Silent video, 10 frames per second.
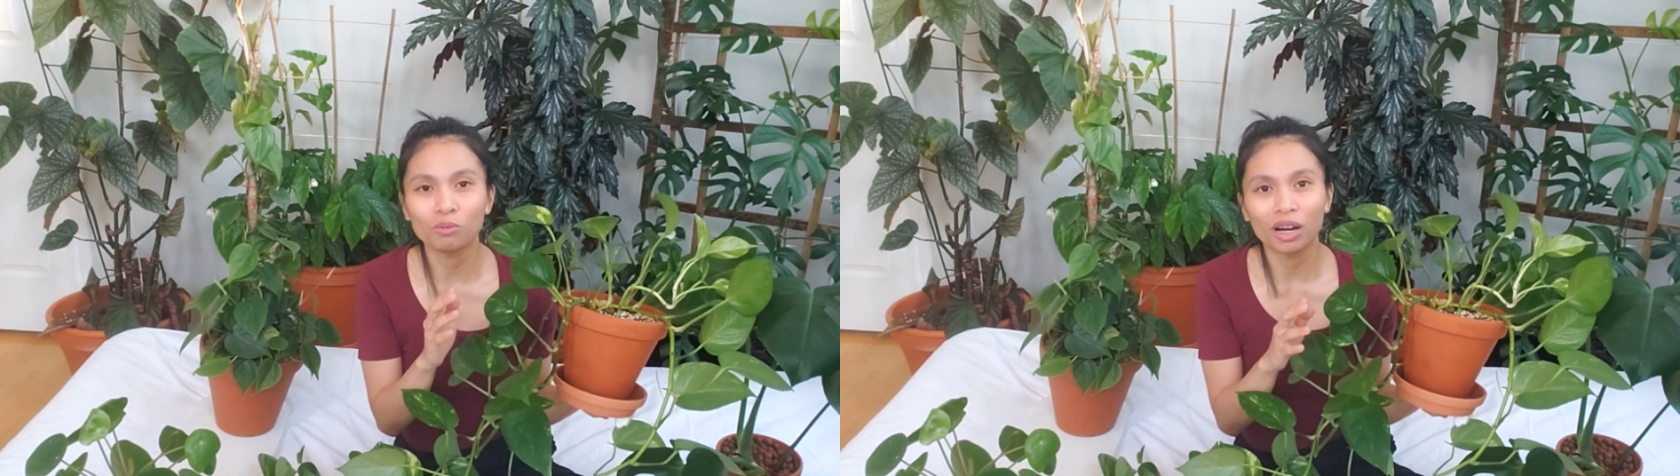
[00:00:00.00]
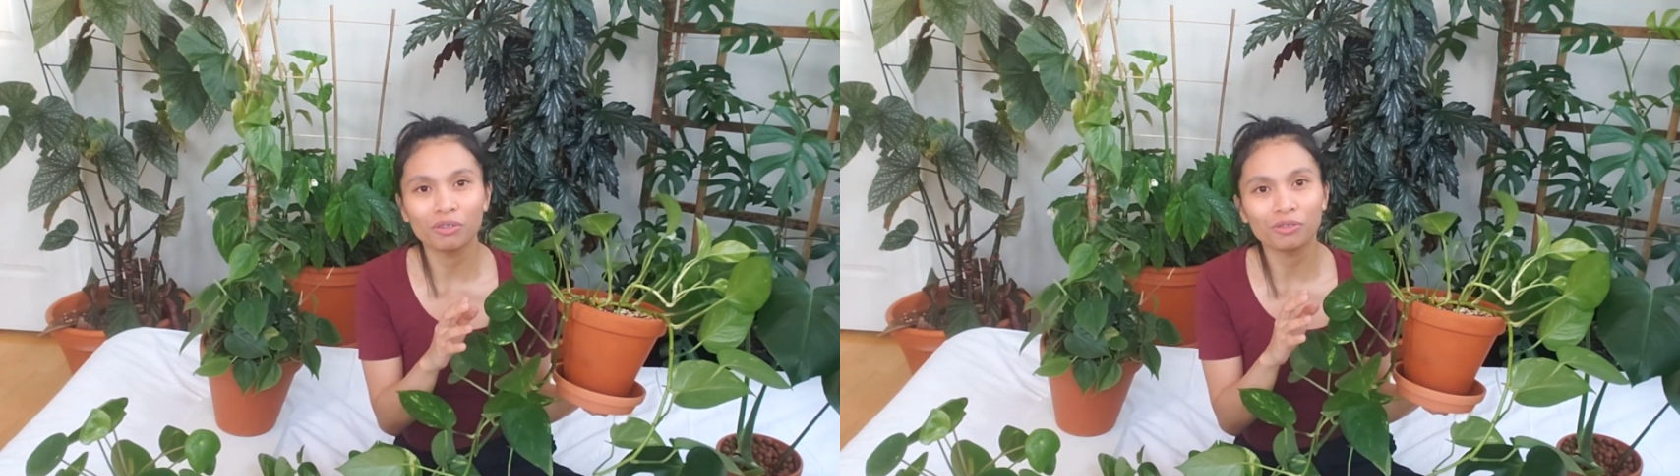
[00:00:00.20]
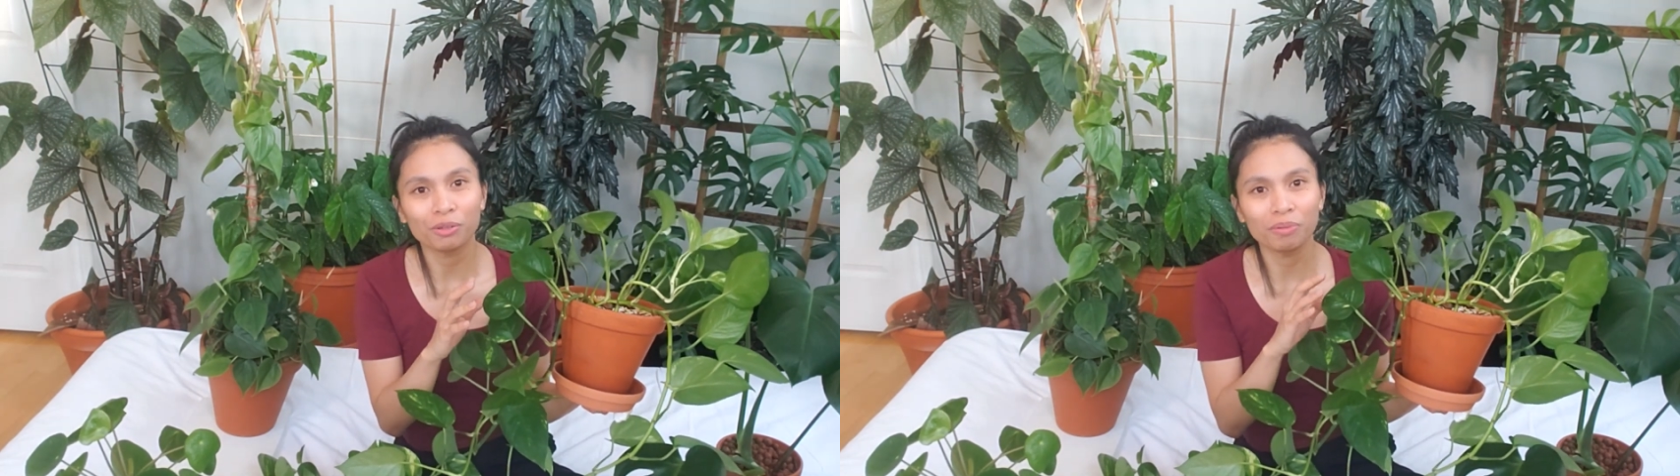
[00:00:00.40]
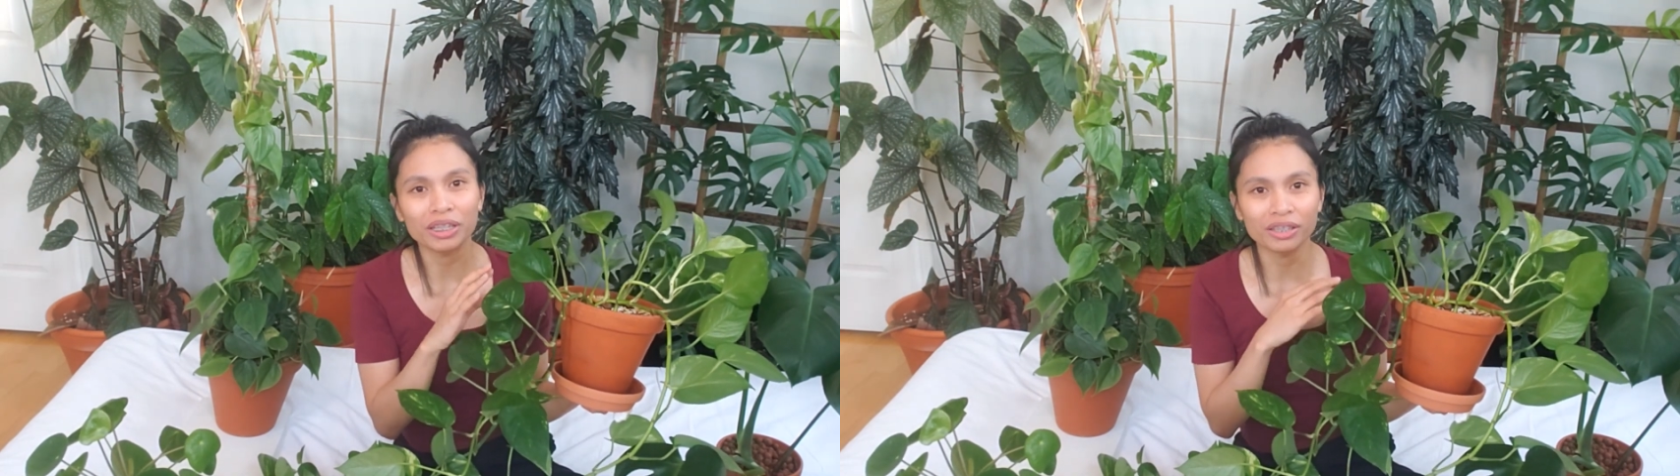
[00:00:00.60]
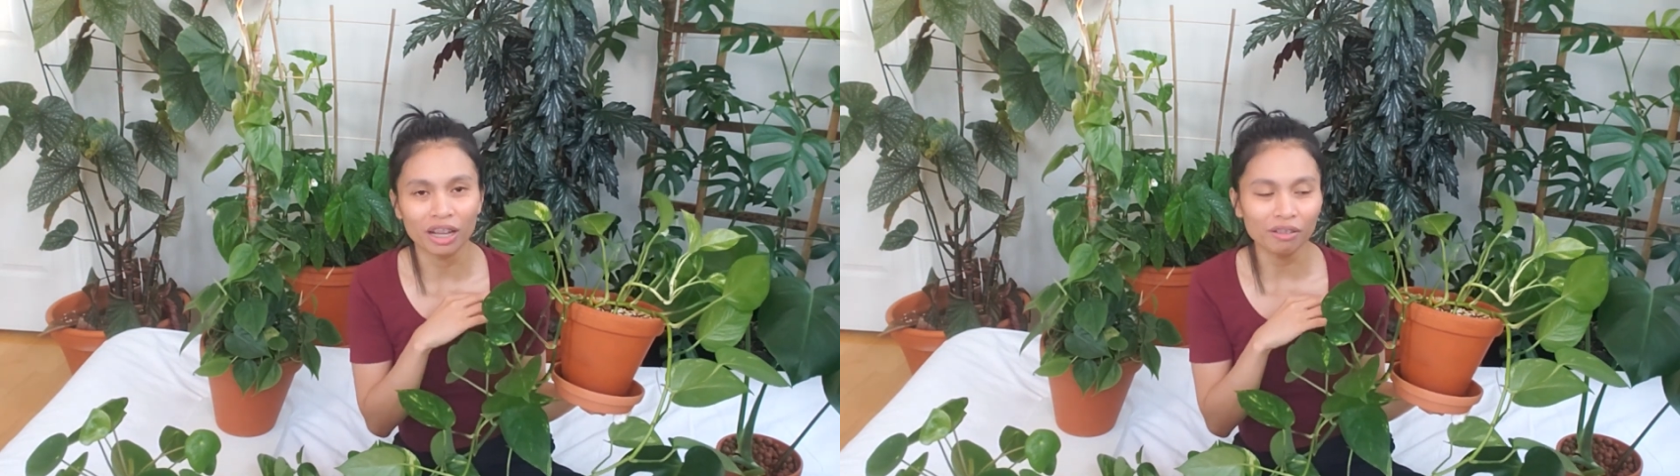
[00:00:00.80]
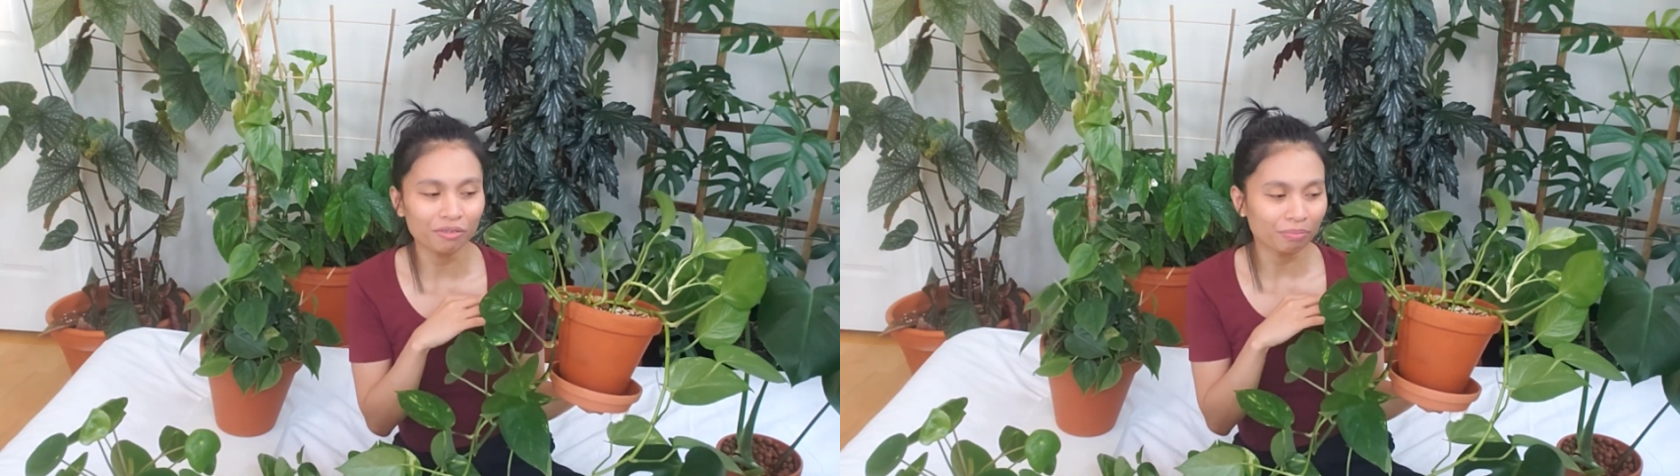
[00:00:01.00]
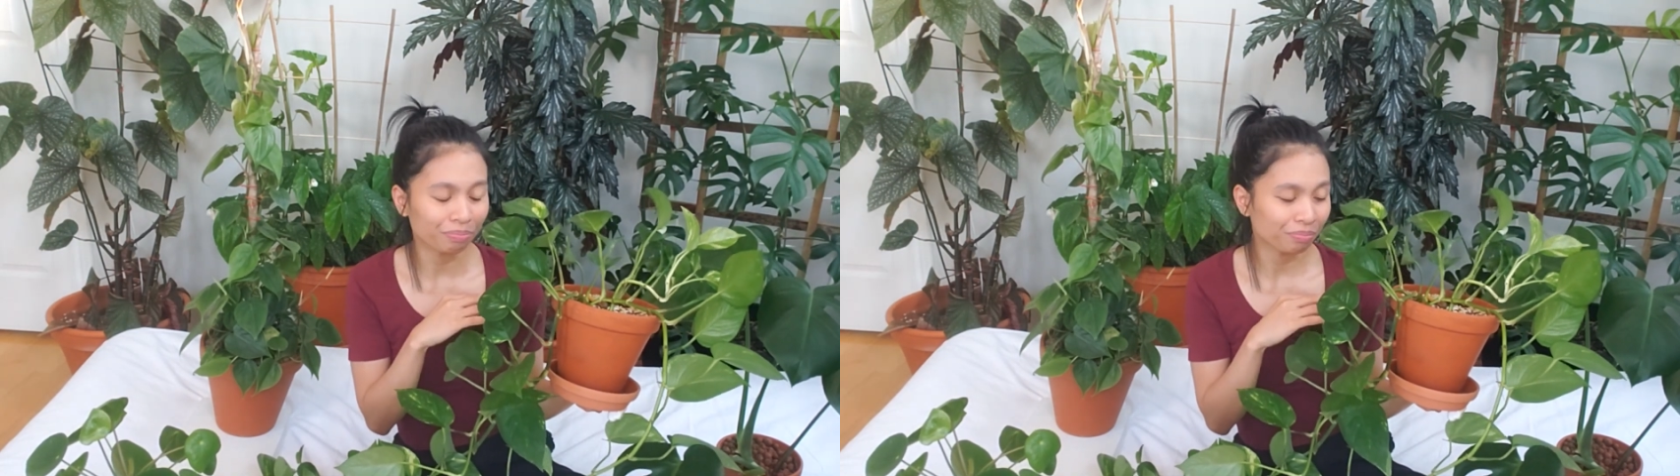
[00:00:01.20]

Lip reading: one for myself,